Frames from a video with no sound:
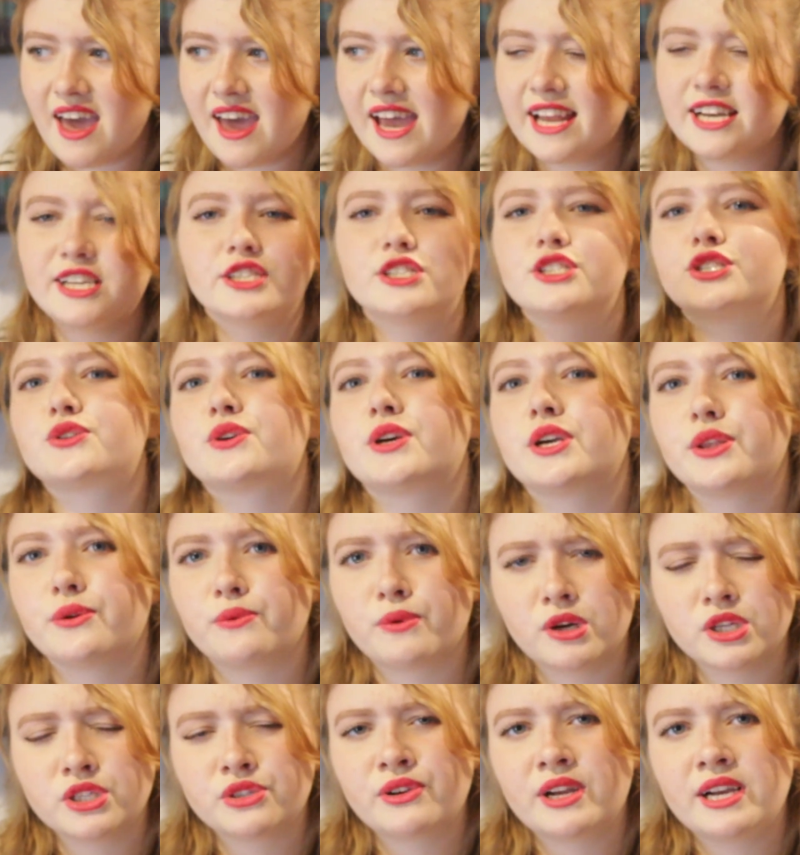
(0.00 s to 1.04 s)
and destroy the
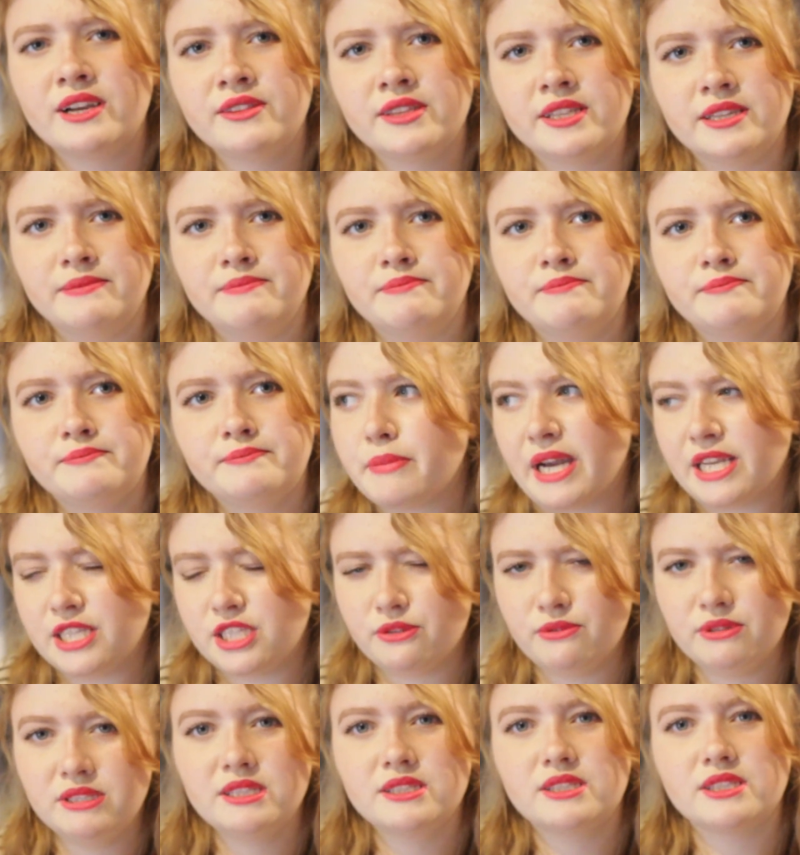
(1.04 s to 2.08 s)
world around them by
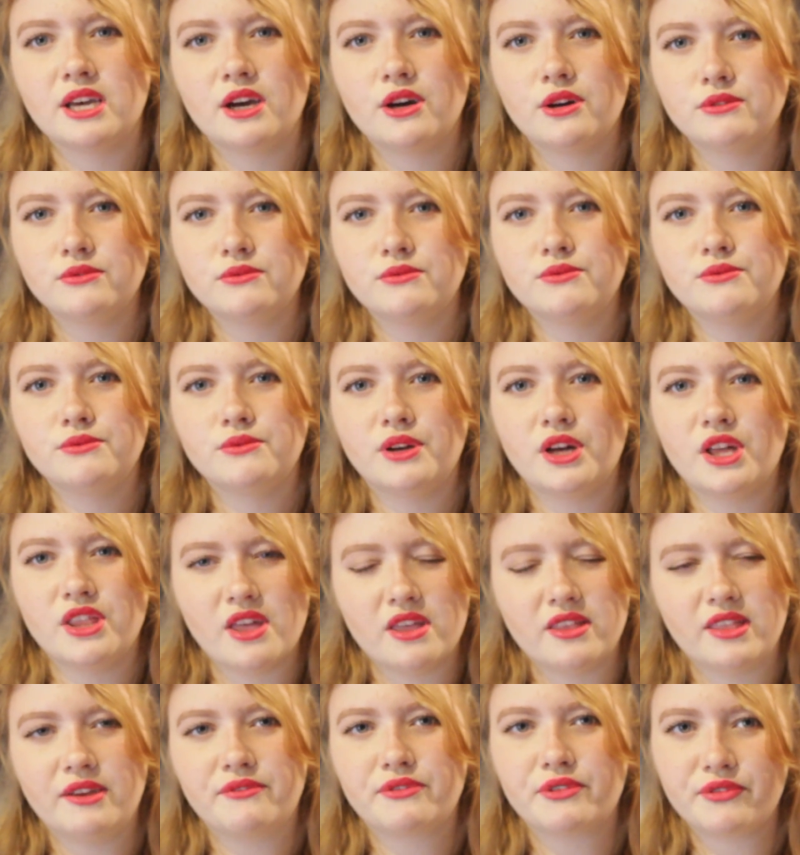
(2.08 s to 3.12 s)
doing so. And
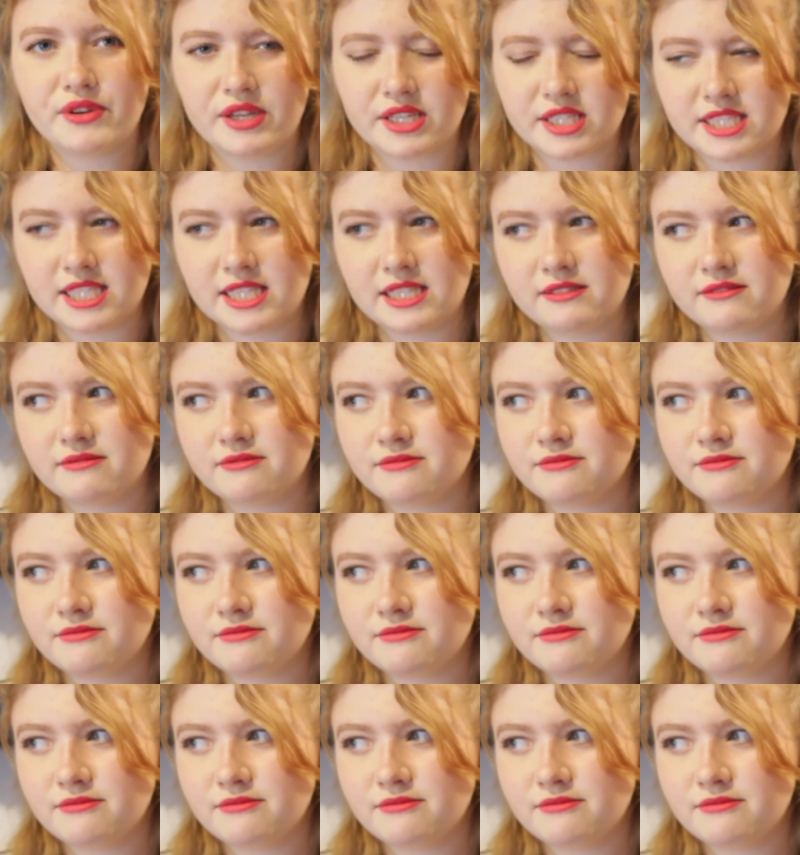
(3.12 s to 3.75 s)
then they have to fix it.